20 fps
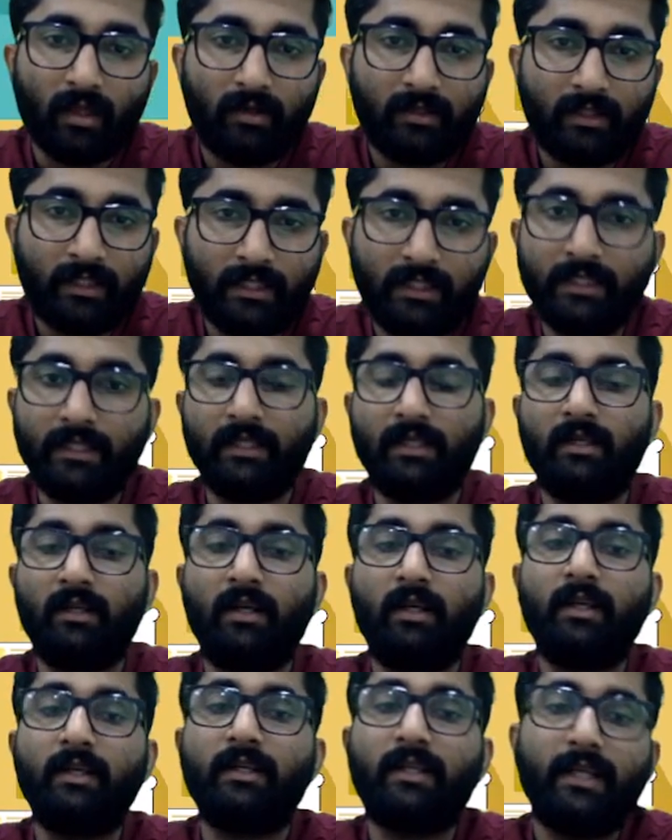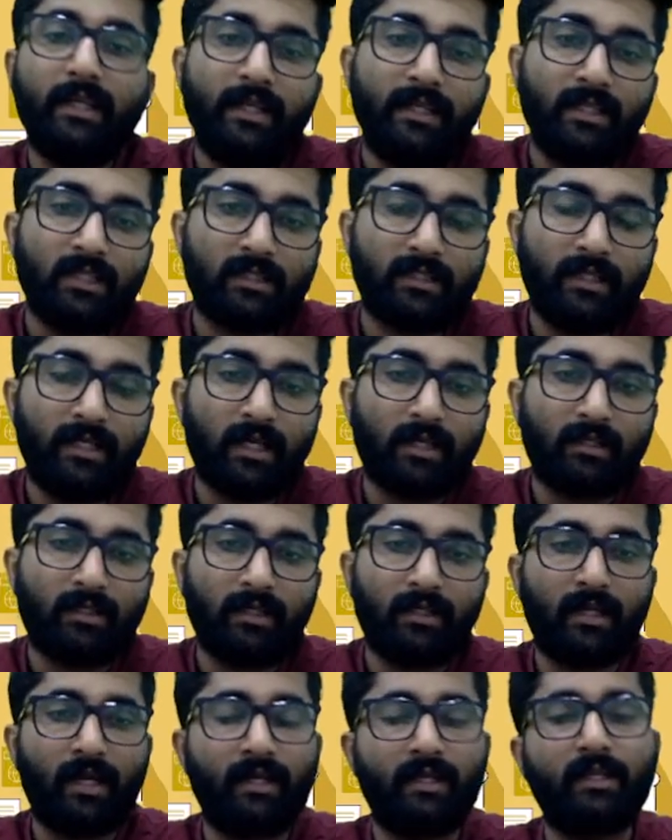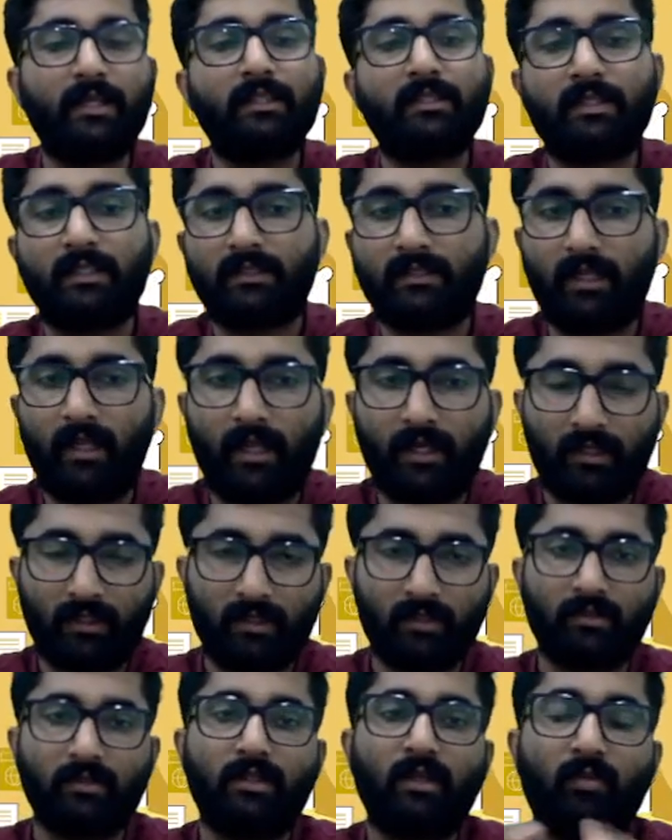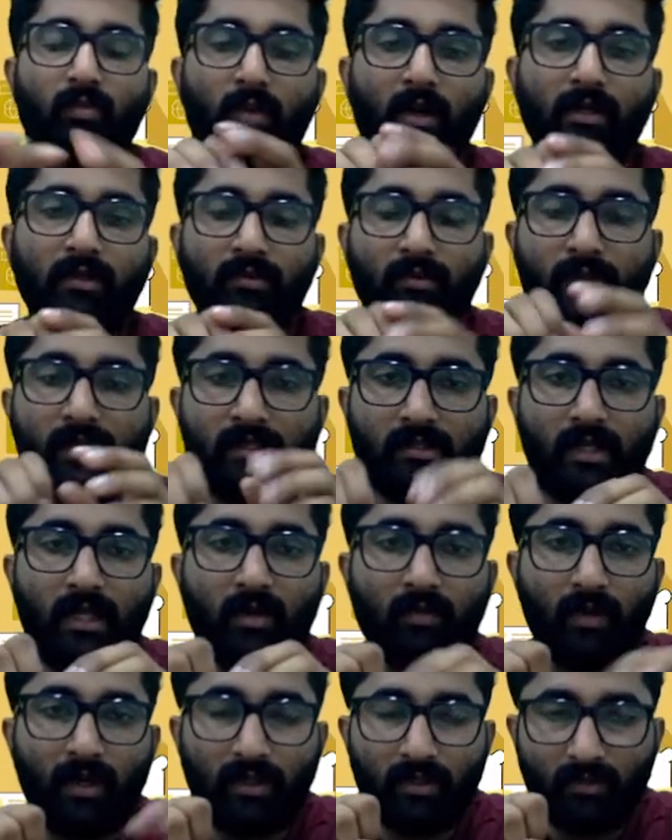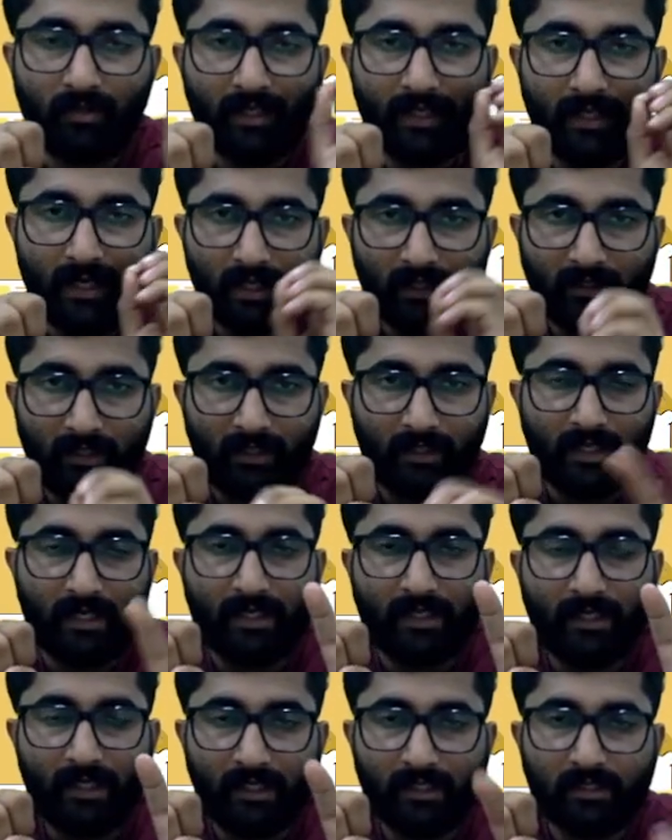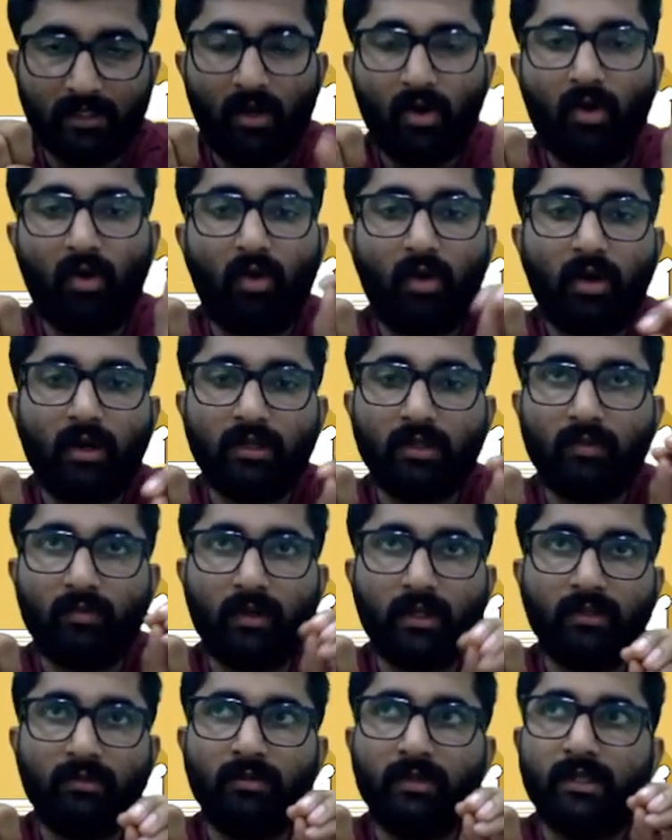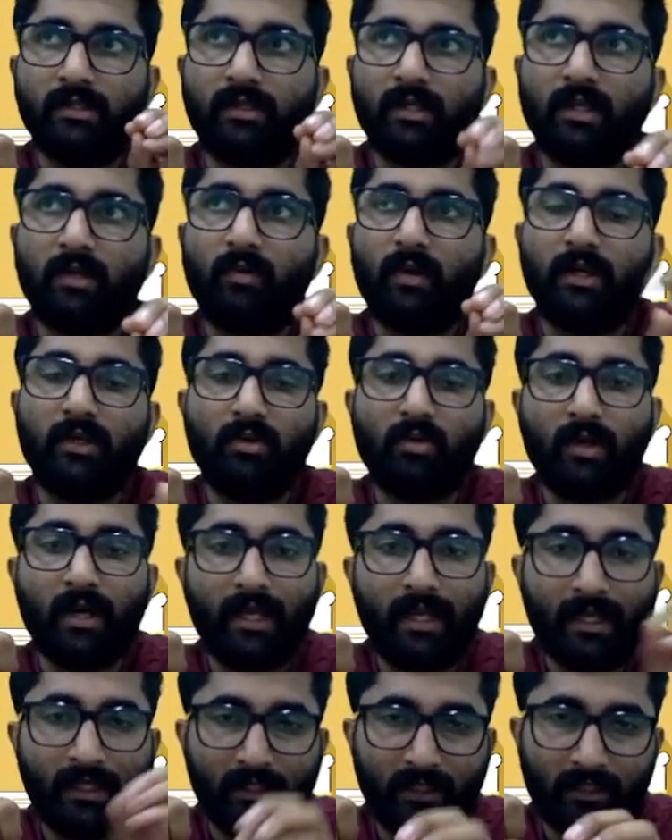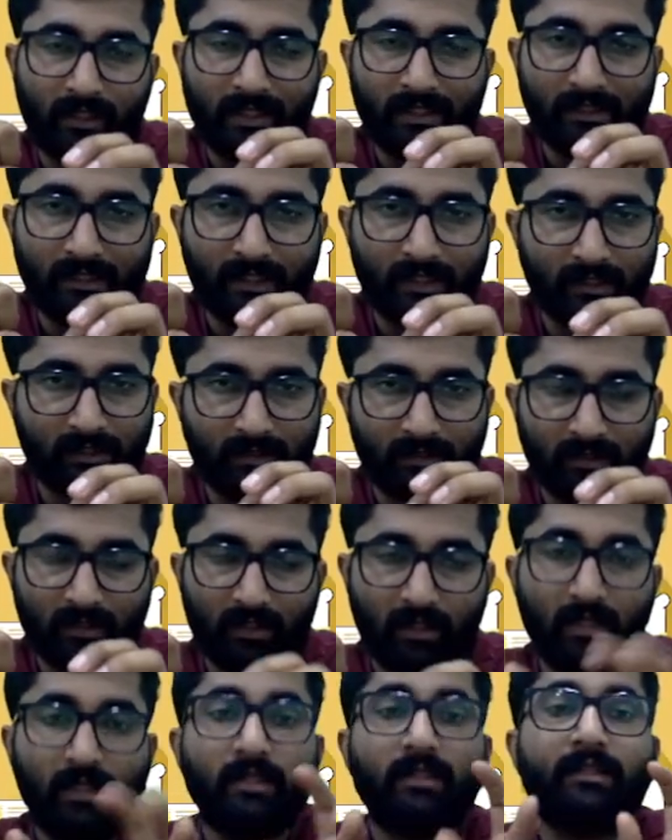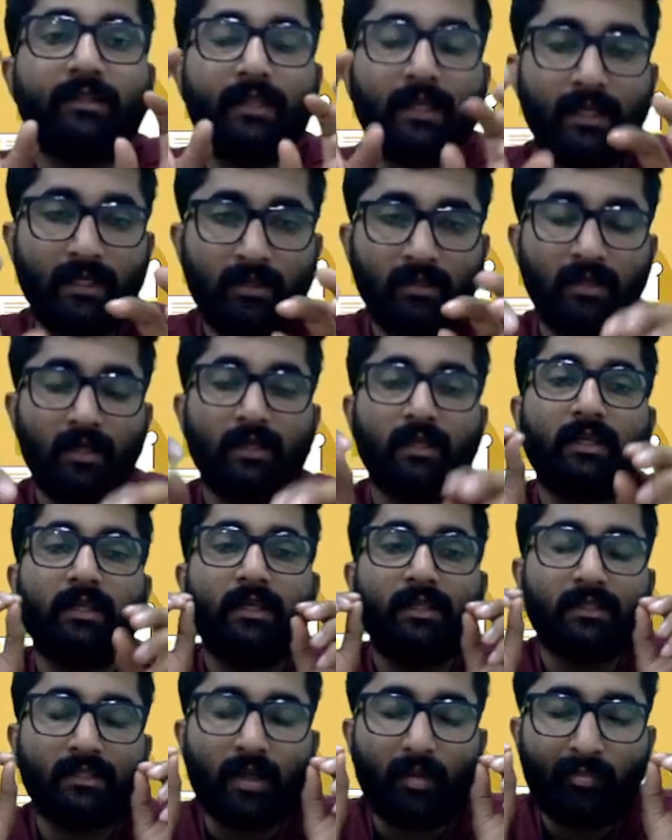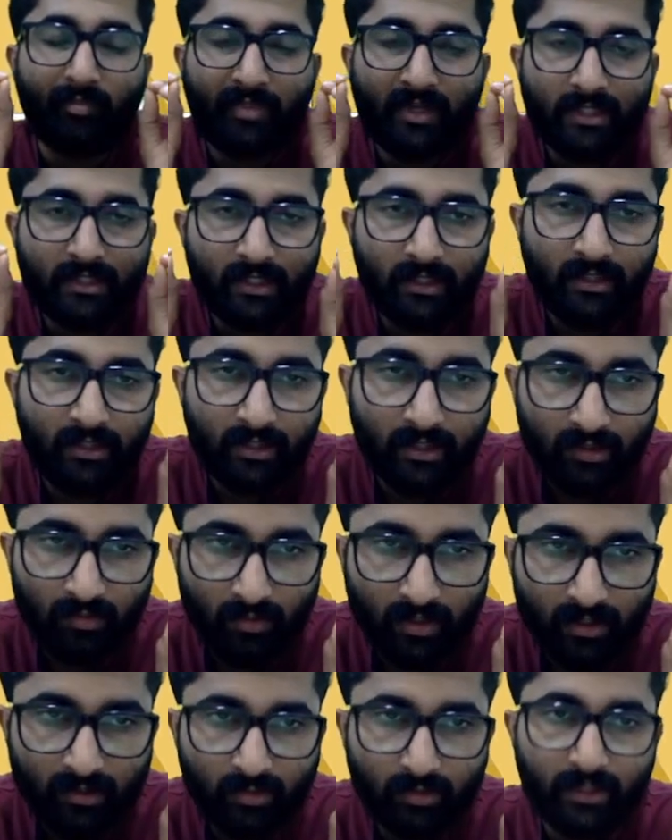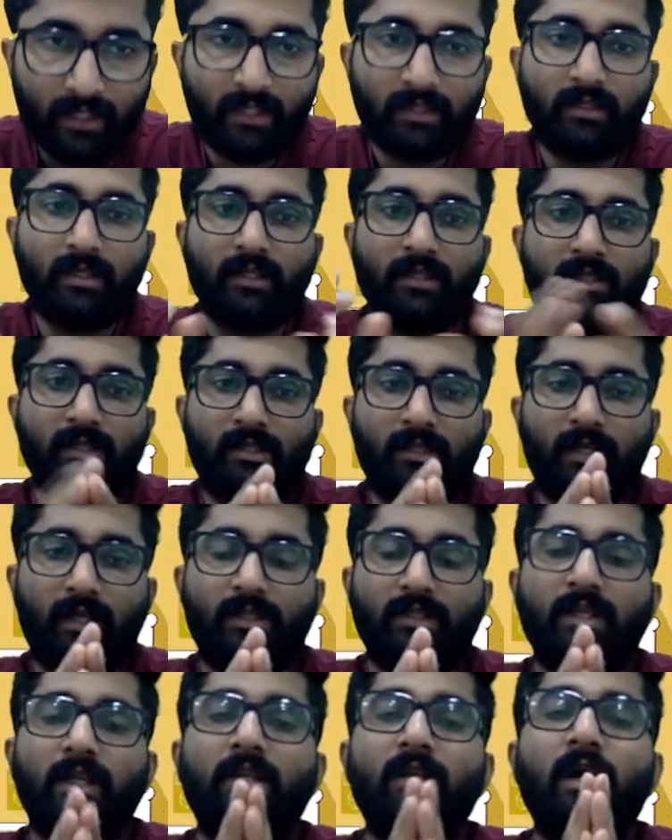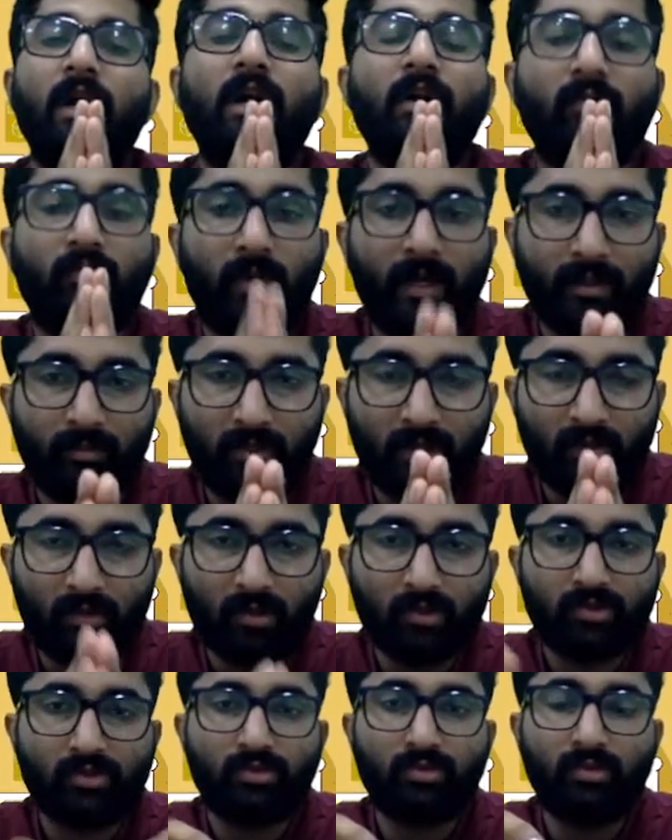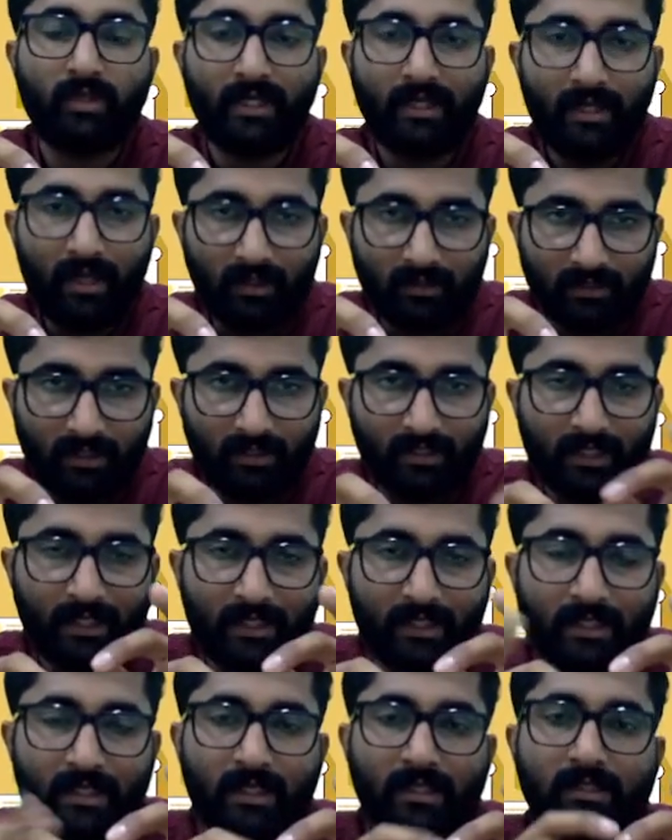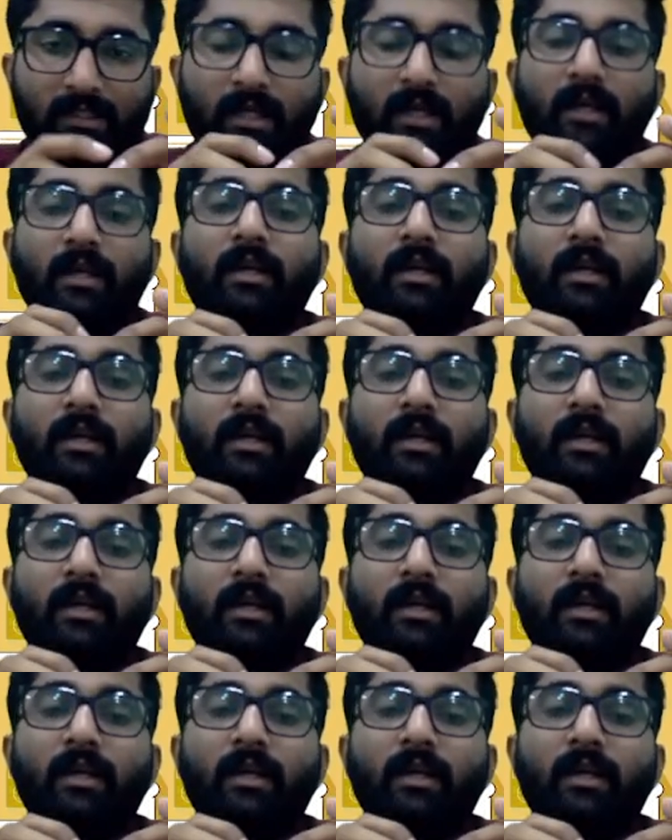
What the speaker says: T, TDS deductor and TCS collector. The one who is required to deduct the TDS or the one who is required to collect the TCS, then he is compulsory required to take the registration. Why? Because to deduct the TDS,